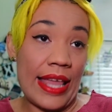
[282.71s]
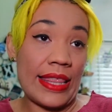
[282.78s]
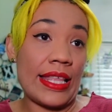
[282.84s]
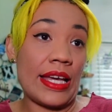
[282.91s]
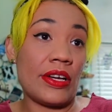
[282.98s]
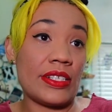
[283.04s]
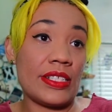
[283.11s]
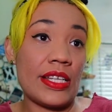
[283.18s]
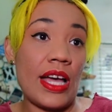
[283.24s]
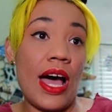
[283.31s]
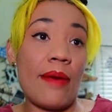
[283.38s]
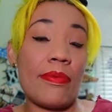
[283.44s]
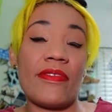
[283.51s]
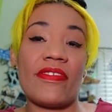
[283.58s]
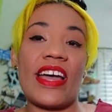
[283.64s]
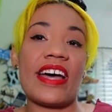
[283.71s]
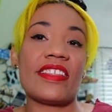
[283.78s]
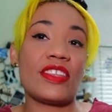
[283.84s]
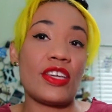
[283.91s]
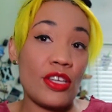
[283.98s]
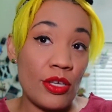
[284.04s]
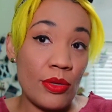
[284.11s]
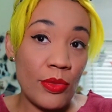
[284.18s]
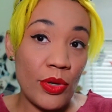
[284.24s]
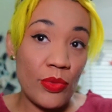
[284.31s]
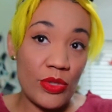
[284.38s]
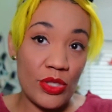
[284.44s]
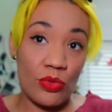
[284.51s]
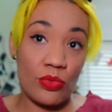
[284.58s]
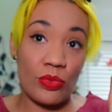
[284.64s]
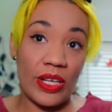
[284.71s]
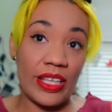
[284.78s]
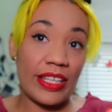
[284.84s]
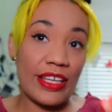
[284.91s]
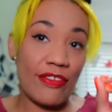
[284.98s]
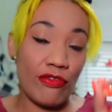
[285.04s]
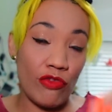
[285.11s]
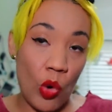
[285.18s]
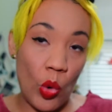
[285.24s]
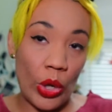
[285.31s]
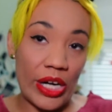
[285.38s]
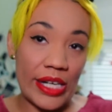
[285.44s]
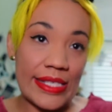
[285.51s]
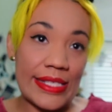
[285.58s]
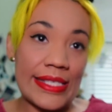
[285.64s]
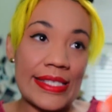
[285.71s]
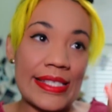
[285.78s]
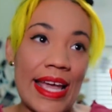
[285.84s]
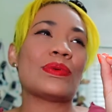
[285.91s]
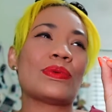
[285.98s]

And then on top of that, the humor was really forced,